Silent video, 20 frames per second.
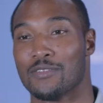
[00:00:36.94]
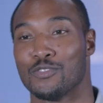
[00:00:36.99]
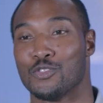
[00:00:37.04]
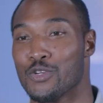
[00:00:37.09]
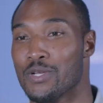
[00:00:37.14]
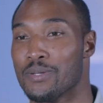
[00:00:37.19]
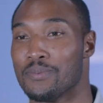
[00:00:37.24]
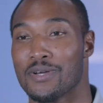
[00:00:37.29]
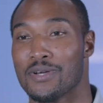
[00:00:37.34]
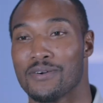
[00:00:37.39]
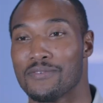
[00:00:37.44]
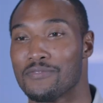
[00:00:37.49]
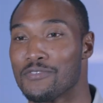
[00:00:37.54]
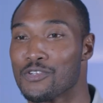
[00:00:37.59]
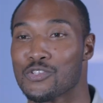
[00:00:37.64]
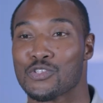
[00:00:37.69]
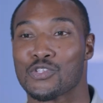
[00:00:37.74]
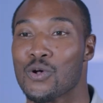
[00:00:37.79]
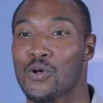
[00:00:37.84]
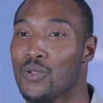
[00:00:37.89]
I dreamed of
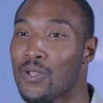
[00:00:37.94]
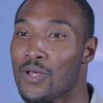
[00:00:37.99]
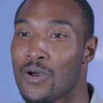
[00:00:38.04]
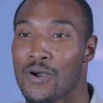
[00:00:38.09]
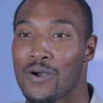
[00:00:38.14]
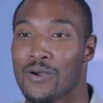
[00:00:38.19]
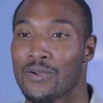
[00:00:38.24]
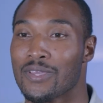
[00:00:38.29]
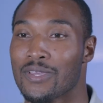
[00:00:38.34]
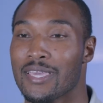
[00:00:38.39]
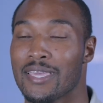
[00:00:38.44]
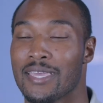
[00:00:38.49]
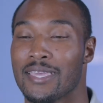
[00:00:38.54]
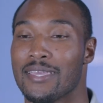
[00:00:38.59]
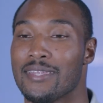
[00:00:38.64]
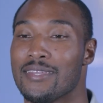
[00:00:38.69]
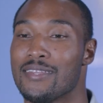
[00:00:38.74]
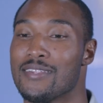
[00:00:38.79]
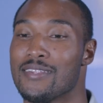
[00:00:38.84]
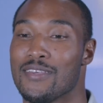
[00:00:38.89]
for so long.
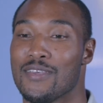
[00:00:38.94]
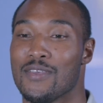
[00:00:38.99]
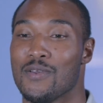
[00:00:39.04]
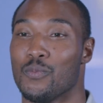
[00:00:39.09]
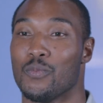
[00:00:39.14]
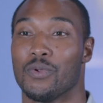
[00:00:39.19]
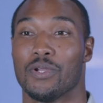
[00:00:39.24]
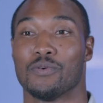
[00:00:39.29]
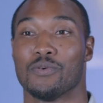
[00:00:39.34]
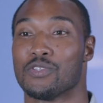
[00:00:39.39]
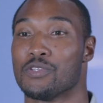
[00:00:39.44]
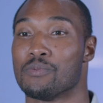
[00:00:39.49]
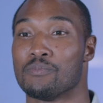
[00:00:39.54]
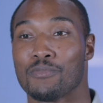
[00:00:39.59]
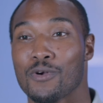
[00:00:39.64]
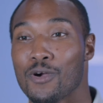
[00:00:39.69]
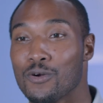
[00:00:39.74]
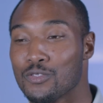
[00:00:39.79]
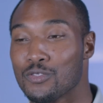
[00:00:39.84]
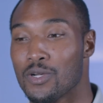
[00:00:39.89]
And when it was
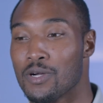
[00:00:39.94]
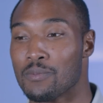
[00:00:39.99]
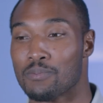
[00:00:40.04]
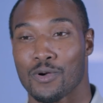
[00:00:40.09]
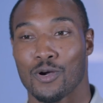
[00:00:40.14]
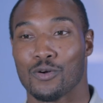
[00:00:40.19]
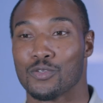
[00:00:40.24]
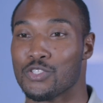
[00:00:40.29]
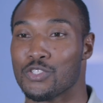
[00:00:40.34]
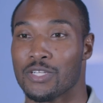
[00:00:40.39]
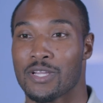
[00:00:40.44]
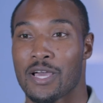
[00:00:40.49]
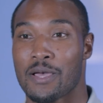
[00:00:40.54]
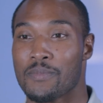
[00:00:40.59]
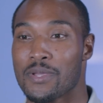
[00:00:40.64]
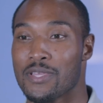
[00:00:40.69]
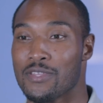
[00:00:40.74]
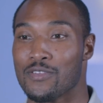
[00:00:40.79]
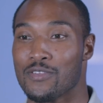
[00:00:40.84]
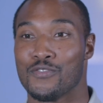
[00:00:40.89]
approaching, I
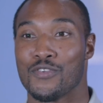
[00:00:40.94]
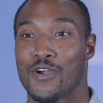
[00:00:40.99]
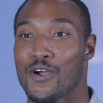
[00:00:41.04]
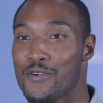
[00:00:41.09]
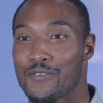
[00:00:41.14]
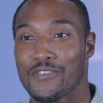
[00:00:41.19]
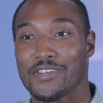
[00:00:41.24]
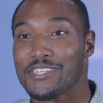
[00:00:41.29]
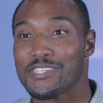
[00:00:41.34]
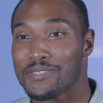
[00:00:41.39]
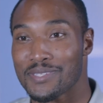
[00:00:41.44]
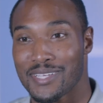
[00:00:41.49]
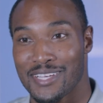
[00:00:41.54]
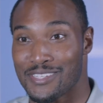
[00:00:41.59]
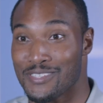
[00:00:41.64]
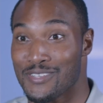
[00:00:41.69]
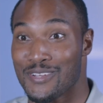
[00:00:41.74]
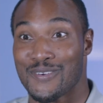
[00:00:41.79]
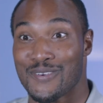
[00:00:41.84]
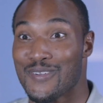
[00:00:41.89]
mean, you nervous
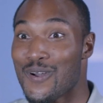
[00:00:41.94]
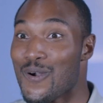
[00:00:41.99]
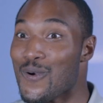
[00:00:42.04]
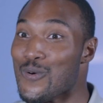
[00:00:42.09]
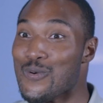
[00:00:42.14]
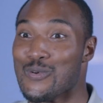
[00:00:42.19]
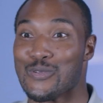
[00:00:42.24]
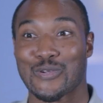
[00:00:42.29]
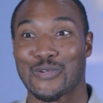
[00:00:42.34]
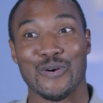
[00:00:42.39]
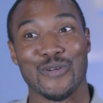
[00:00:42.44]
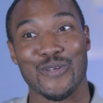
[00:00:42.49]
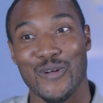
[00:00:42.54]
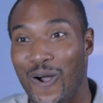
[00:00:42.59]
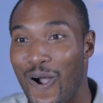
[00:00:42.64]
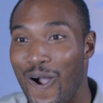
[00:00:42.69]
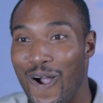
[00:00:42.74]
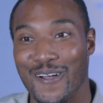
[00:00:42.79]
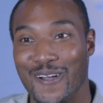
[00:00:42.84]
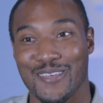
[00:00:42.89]
because you don't know who's going to
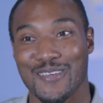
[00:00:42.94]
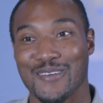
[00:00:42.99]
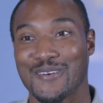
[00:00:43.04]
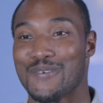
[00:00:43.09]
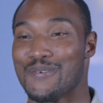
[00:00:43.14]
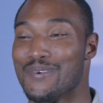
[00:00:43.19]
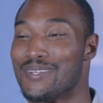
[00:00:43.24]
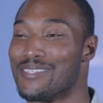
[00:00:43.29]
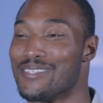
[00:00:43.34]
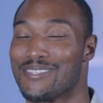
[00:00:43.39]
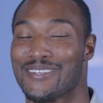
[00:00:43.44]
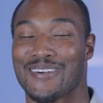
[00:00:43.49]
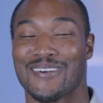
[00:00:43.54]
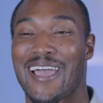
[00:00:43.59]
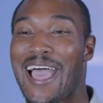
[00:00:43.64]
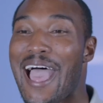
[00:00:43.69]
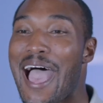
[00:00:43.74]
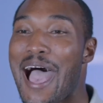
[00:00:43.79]
call you, when it's going to